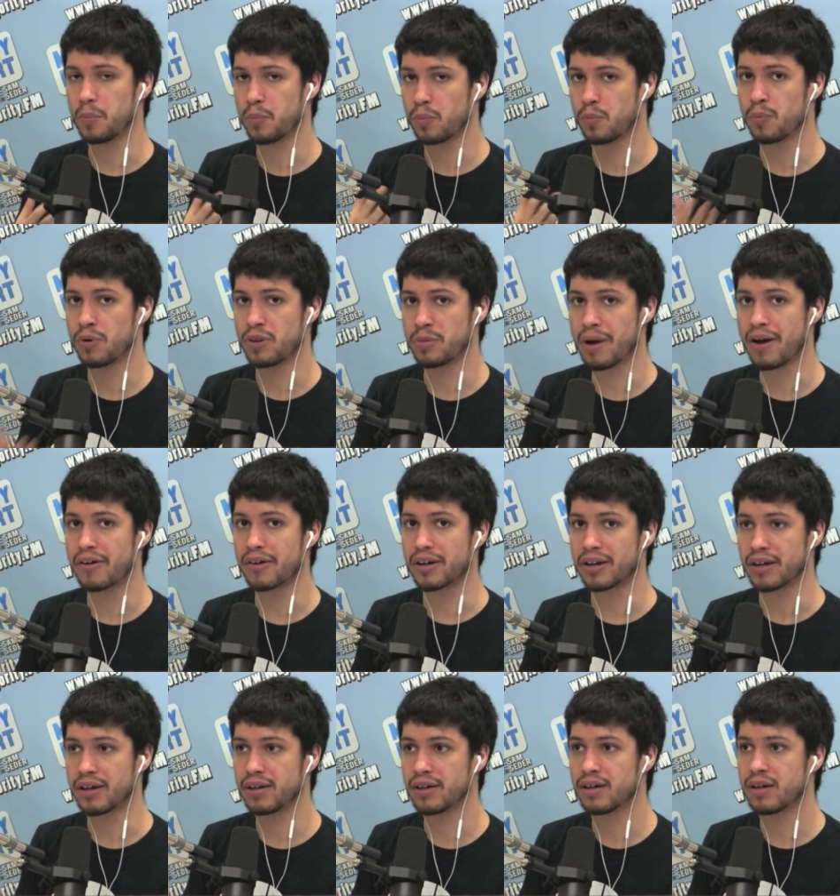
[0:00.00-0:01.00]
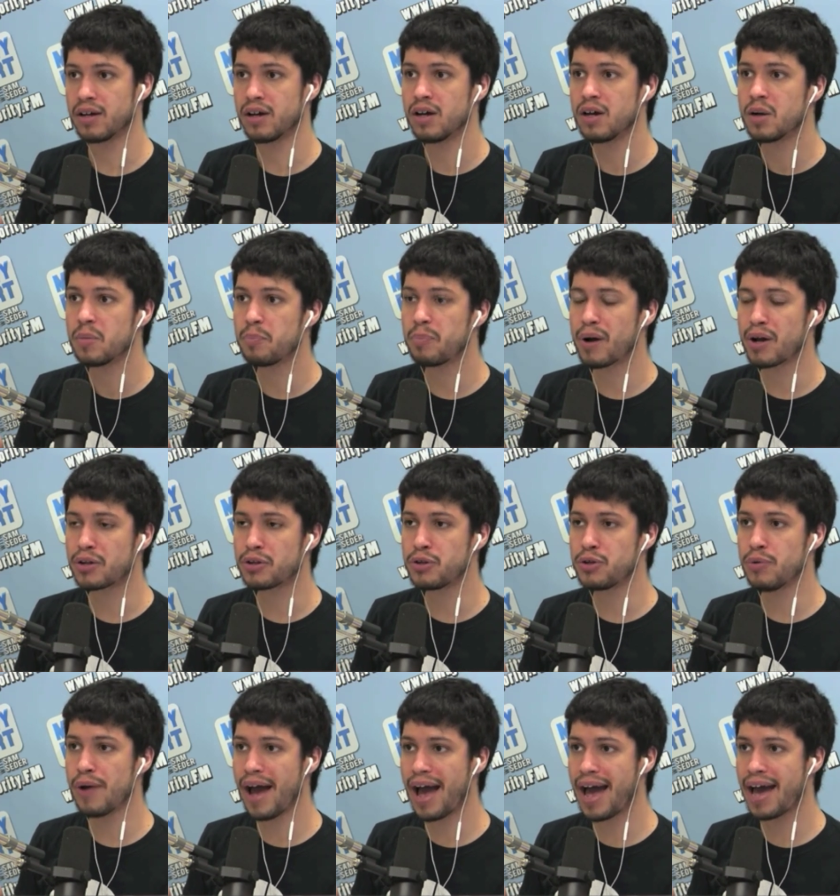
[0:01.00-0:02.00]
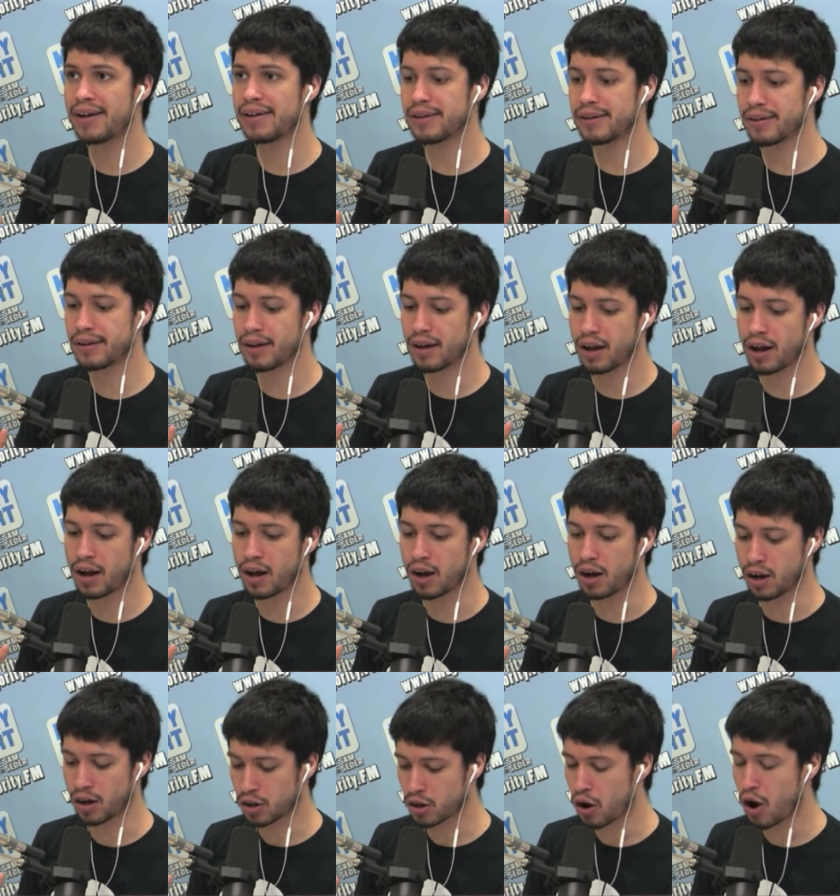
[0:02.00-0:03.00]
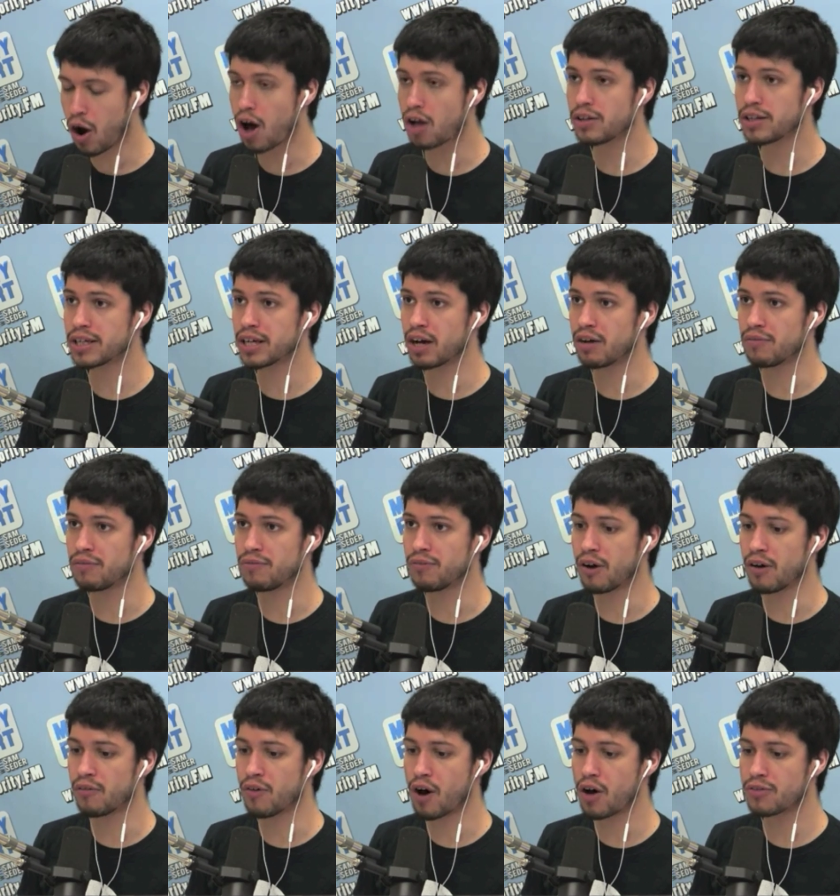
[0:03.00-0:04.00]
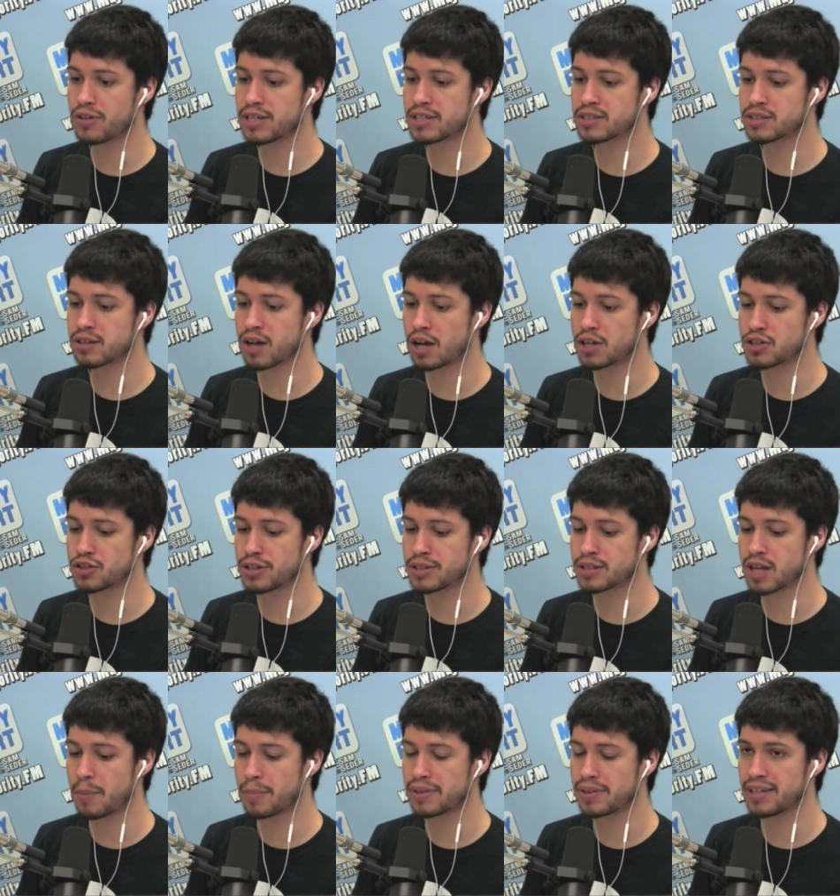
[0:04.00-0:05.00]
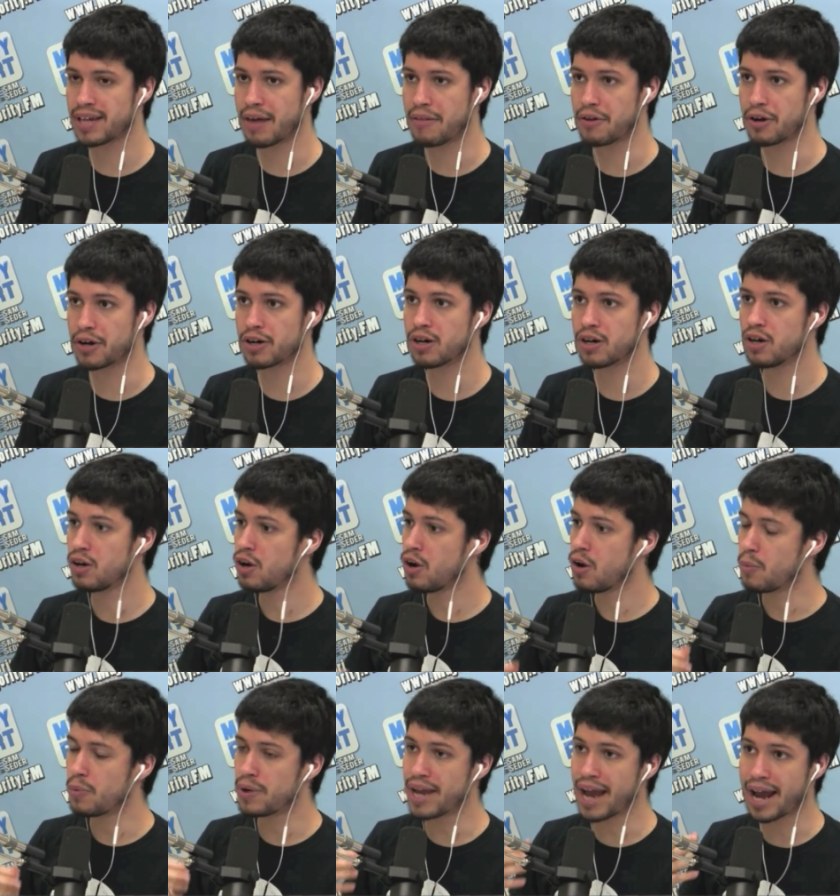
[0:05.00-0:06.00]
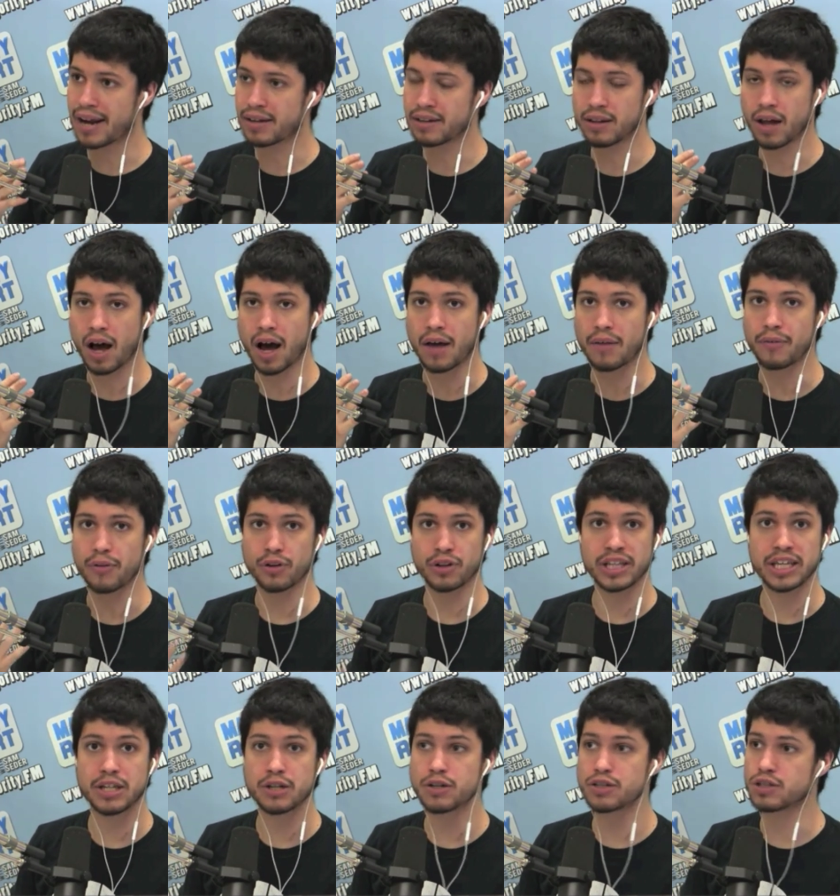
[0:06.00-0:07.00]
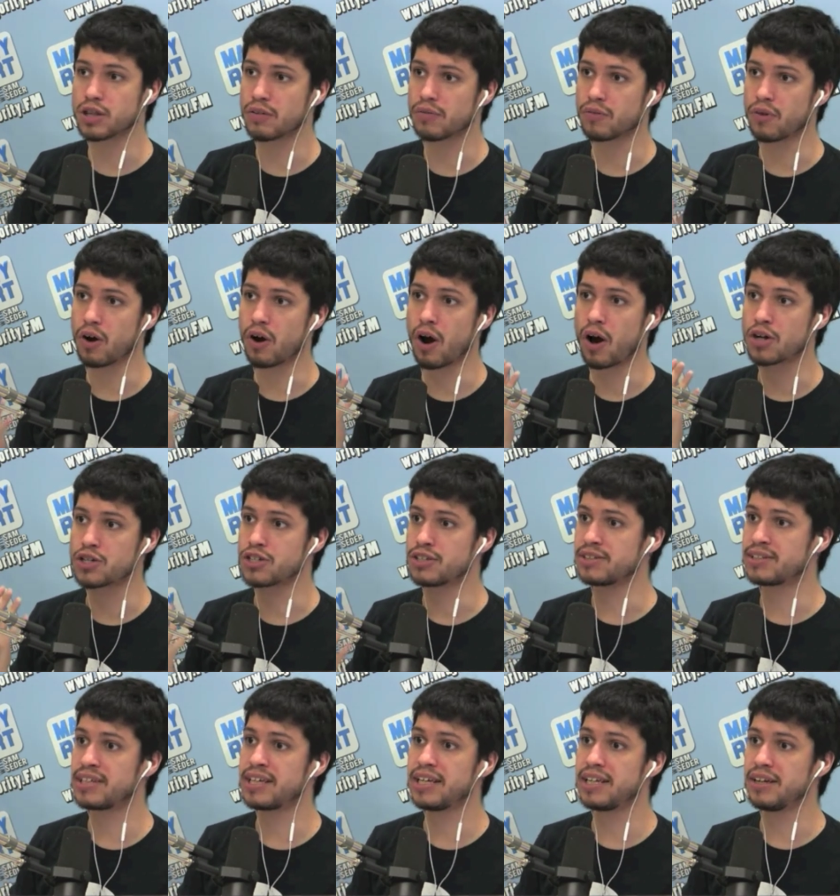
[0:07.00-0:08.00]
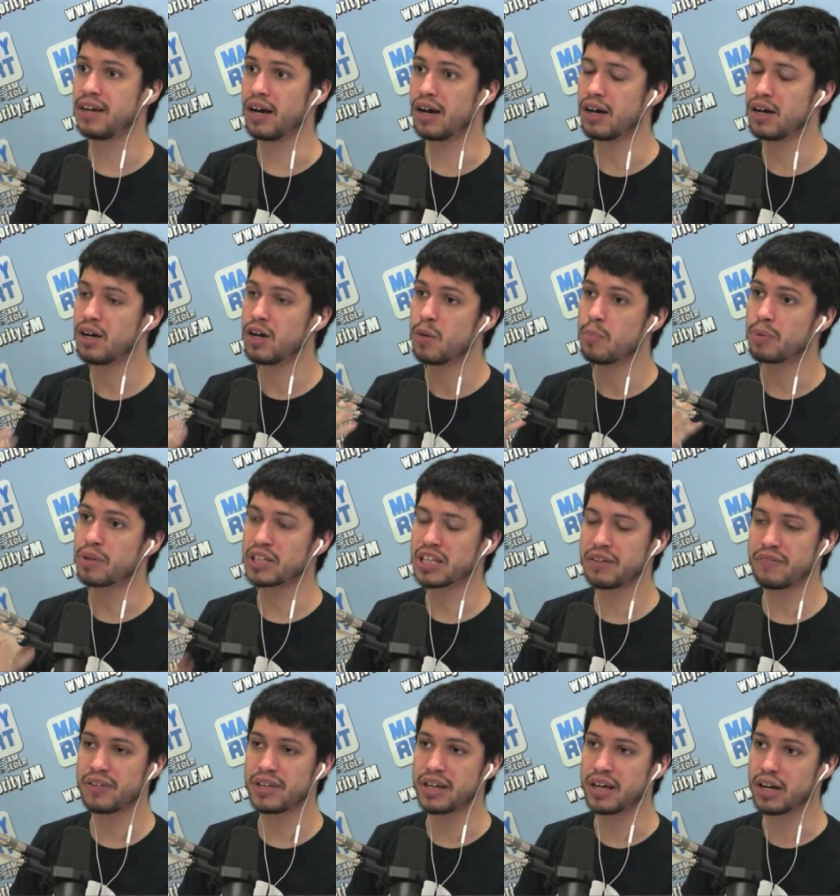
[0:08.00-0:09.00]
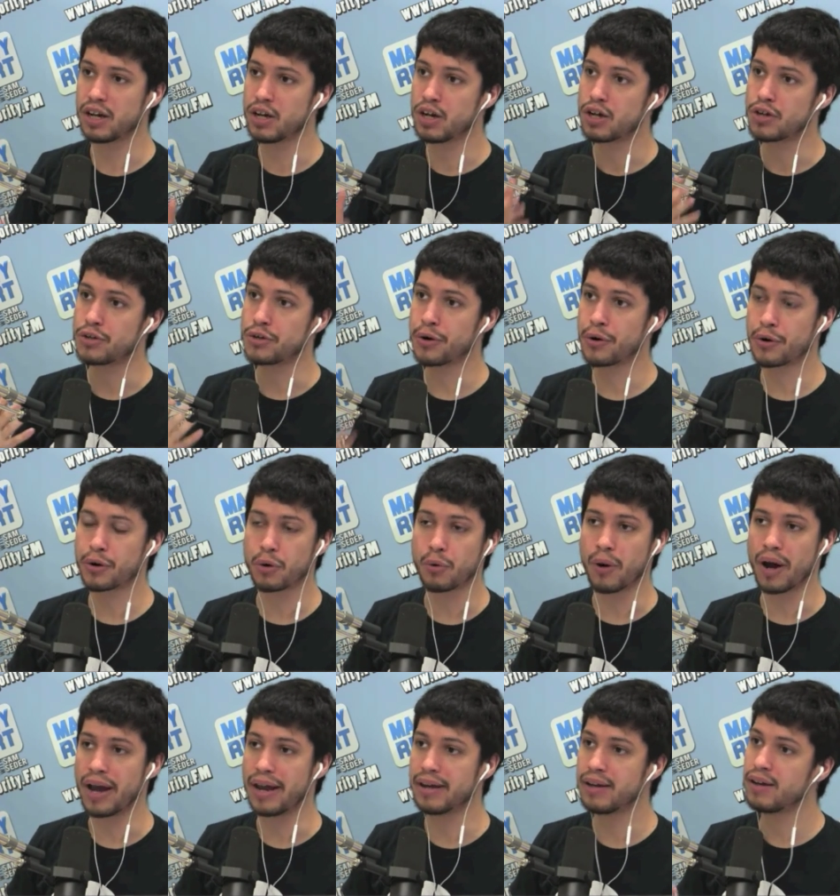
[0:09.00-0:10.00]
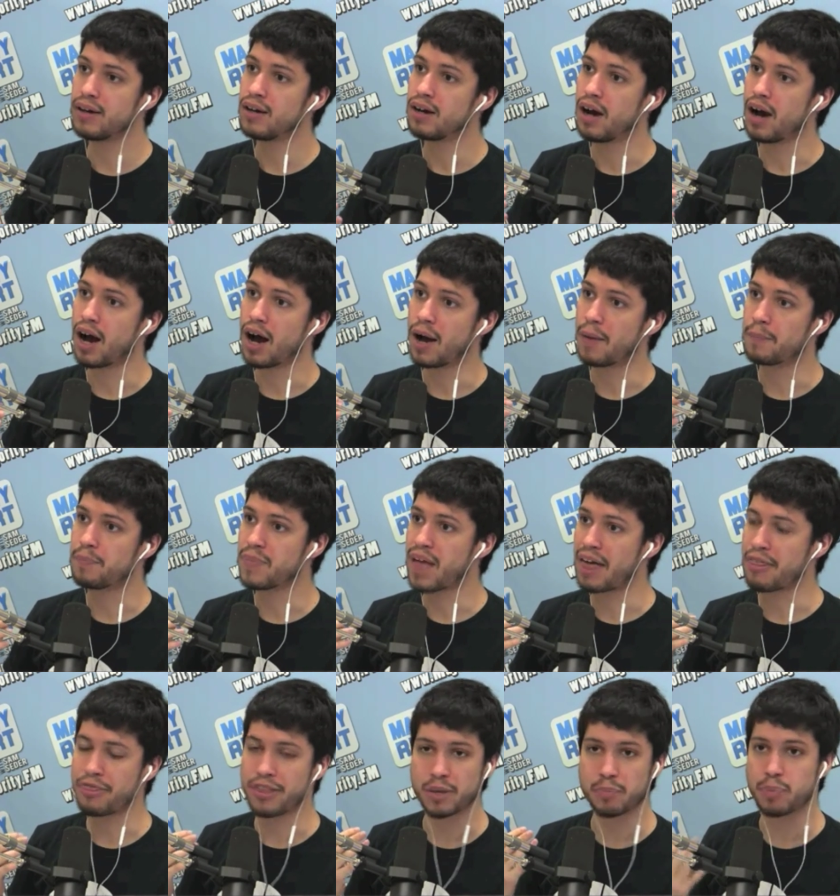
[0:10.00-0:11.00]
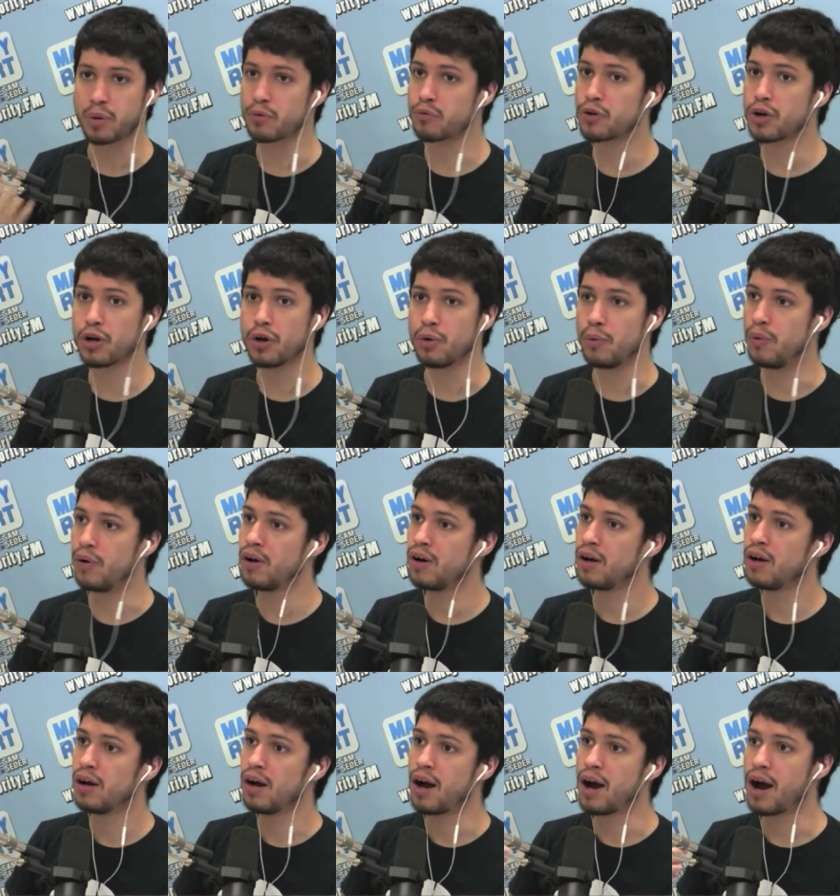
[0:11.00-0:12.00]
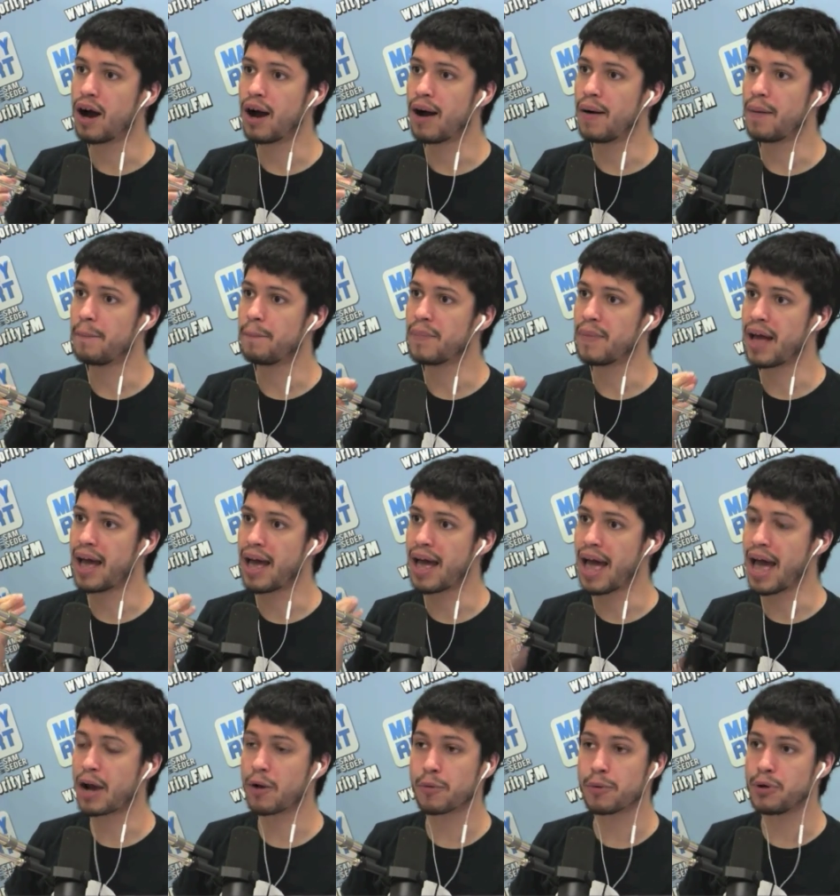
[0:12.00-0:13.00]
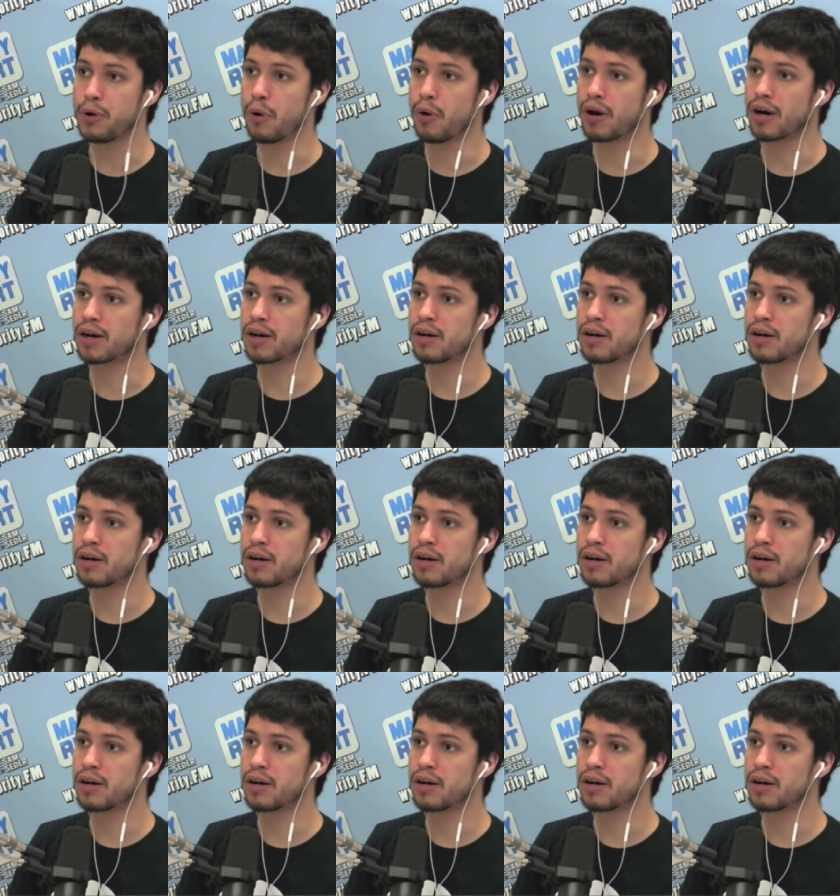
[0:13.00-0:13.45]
America. But you had a calling of all these countries coming together. We had the leaders of Argentina, Bolivia, Uruguay, I think Peru, Ecuador,